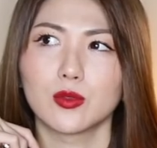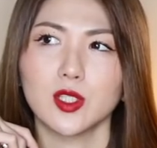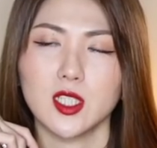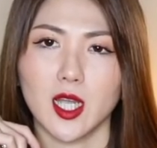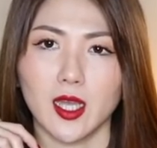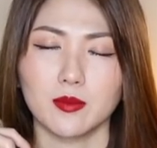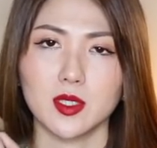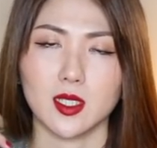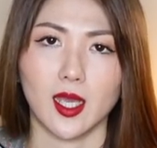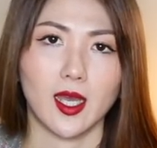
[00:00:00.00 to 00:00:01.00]
3
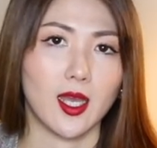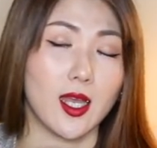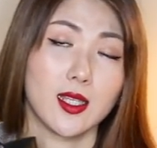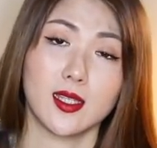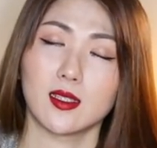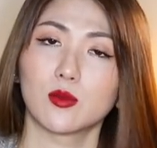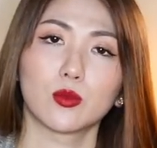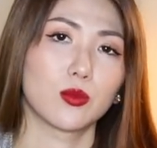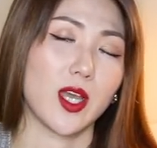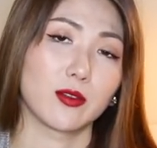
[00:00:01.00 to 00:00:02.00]
times, and
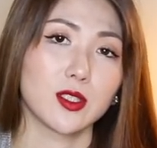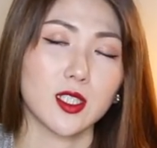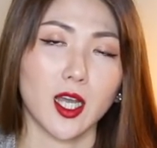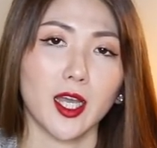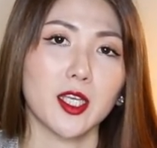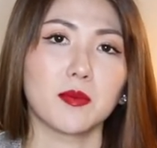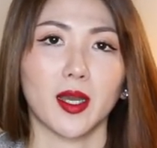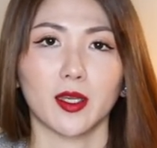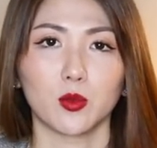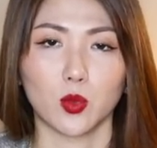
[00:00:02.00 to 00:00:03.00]
every time
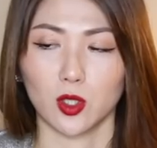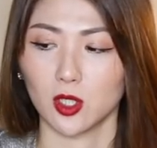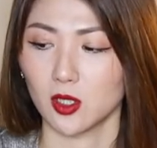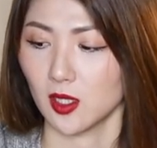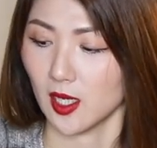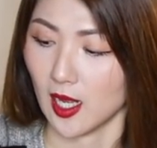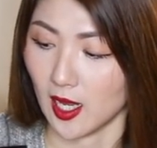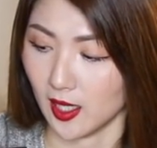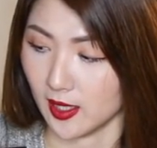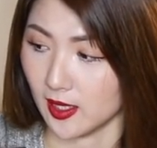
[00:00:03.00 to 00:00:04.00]
I wore,
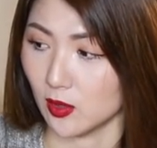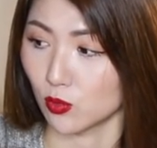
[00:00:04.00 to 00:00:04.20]
I